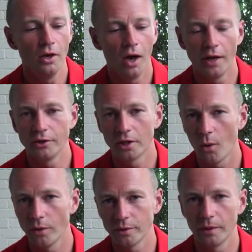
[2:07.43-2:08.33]
and you
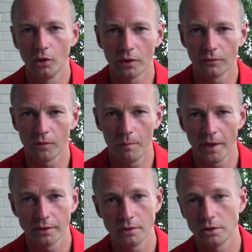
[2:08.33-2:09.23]
don't want to be looking for
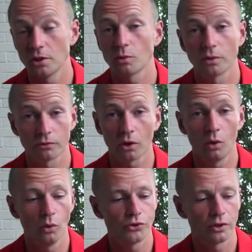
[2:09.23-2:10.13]
buttons, you just want to
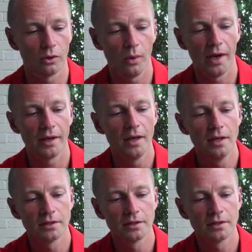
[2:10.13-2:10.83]
record straight away,